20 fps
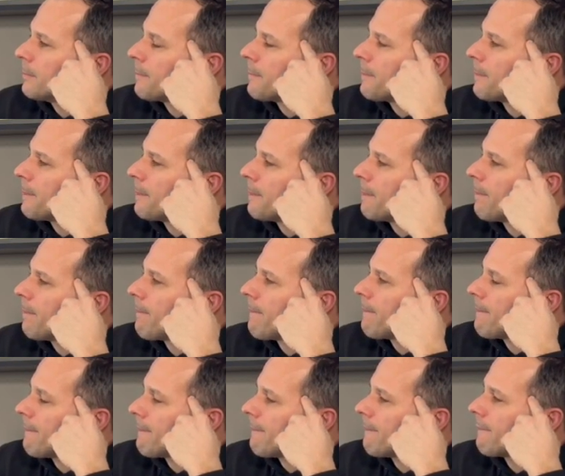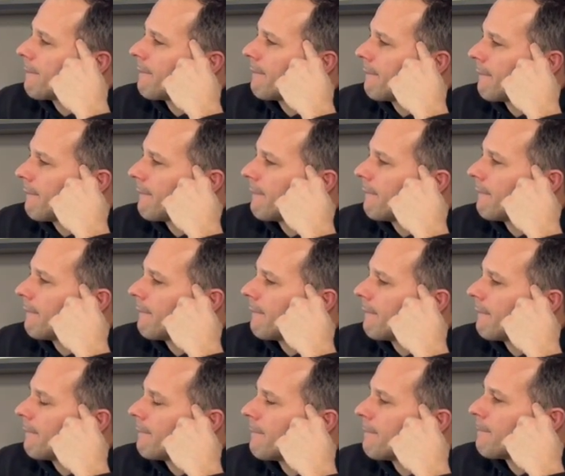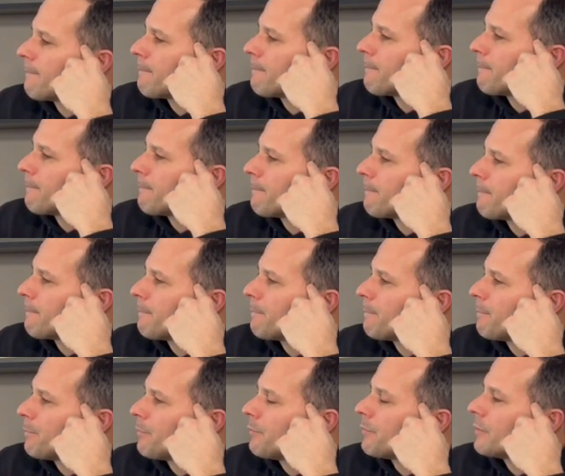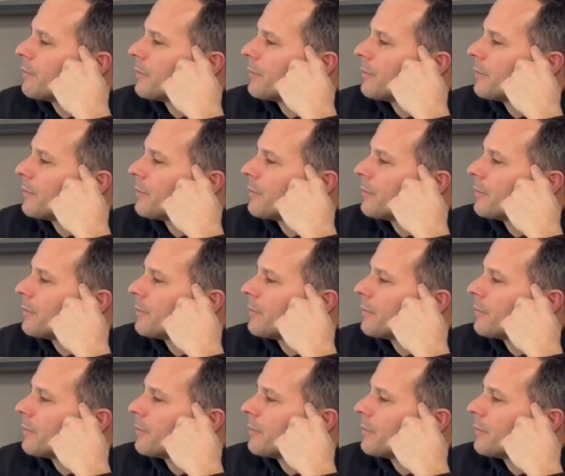No words are spoken by the person on screen.